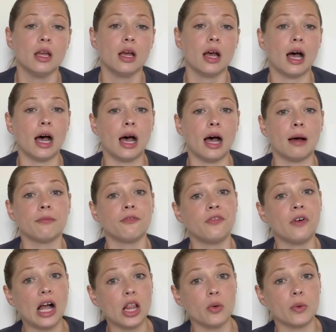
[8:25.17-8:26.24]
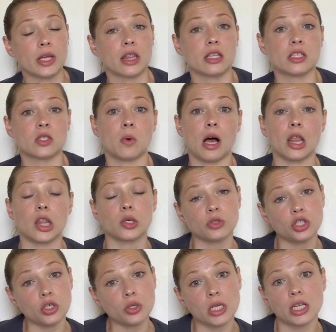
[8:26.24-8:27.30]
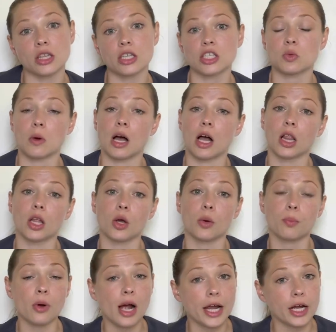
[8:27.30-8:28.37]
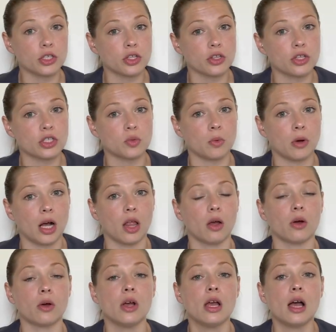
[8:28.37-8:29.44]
following the swallow, during the swallow, prior to the swallow.